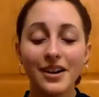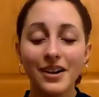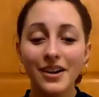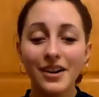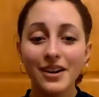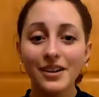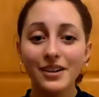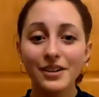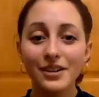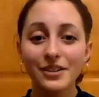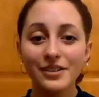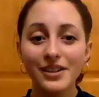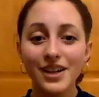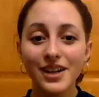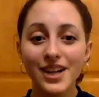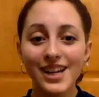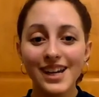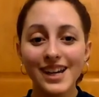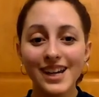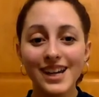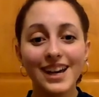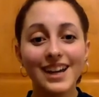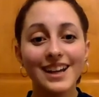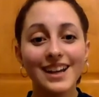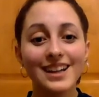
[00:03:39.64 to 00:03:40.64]

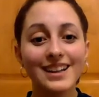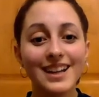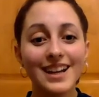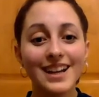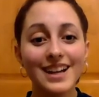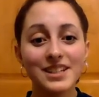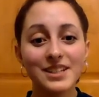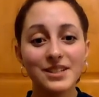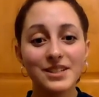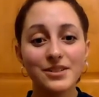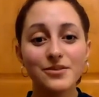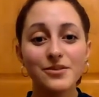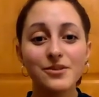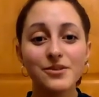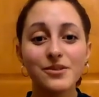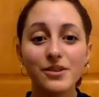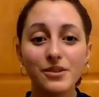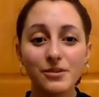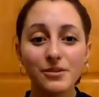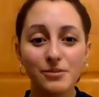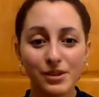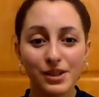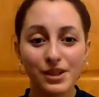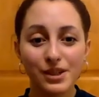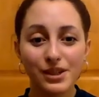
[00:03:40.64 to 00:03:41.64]
Alrighty, and next for
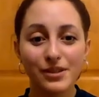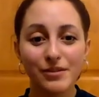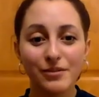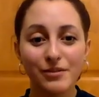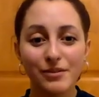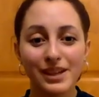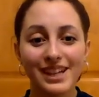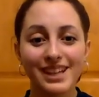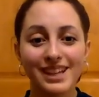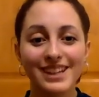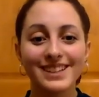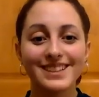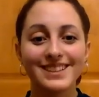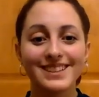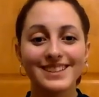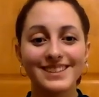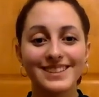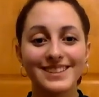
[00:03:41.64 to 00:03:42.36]
word of the week.